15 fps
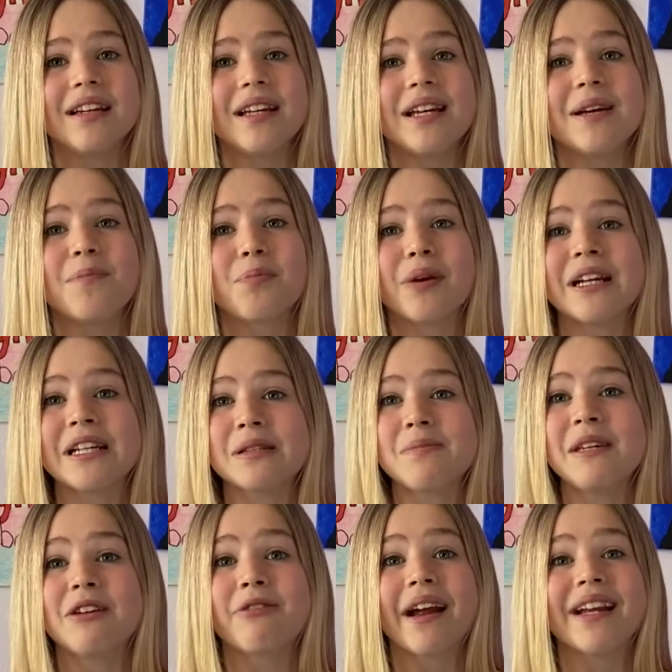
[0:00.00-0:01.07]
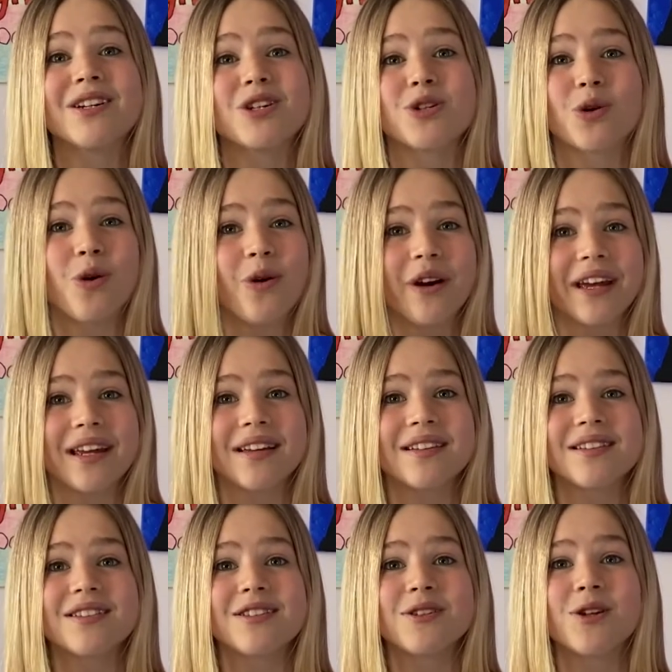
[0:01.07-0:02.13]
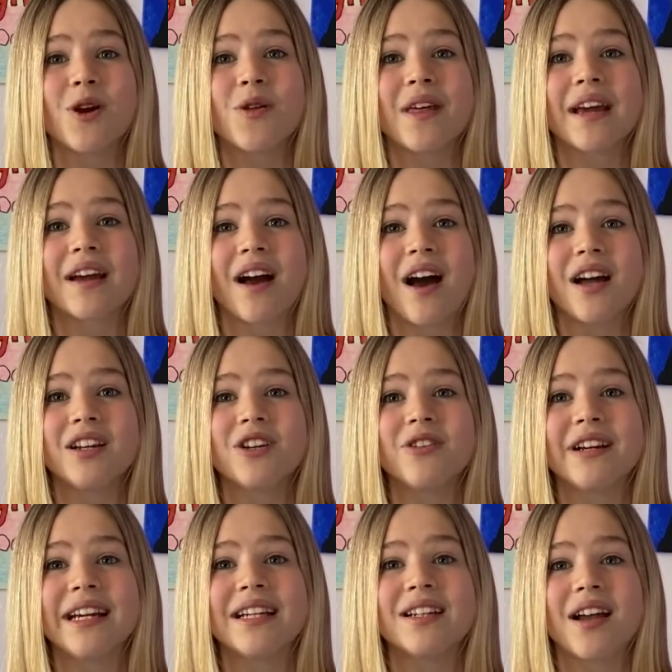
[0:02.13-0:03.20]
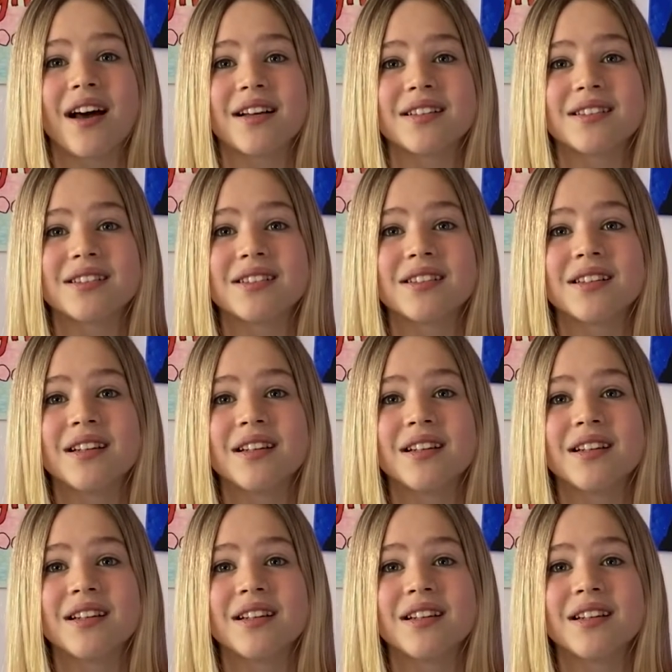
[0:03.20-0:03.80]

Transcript: it brings me great joy to know that God created us,